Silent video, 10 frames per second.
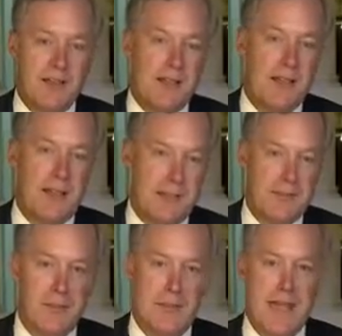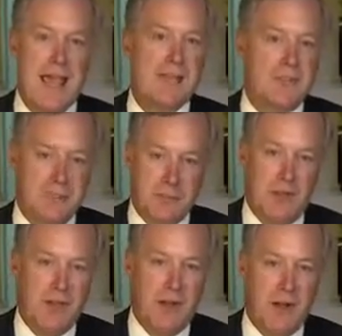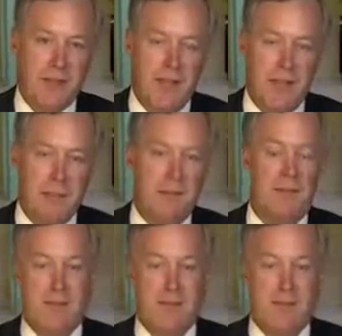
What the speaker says: to get into a Nationals playoff game